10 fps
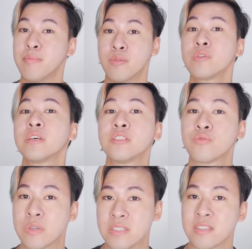been released
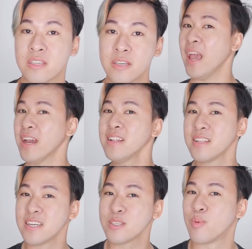recently and
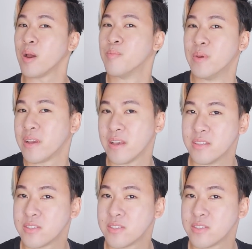leaked by Big Hit.